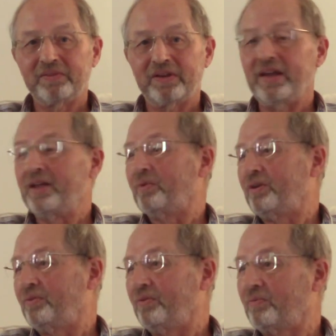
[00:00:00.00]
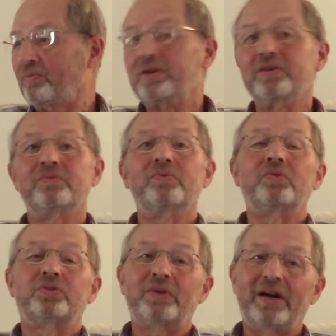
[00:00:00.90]
clean when you
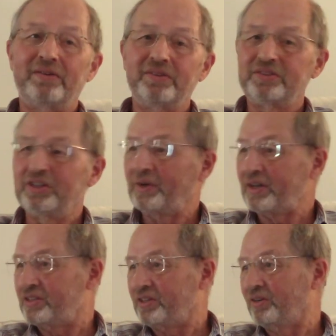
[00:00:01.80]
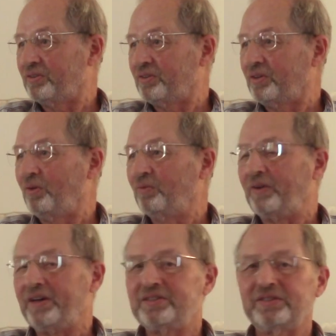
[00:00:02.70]
walked around until you actually got to the
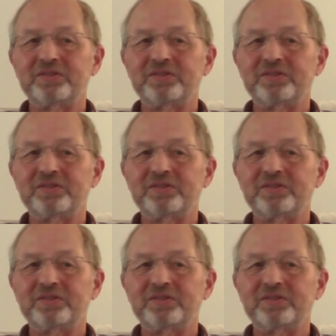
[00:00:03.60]
coalface.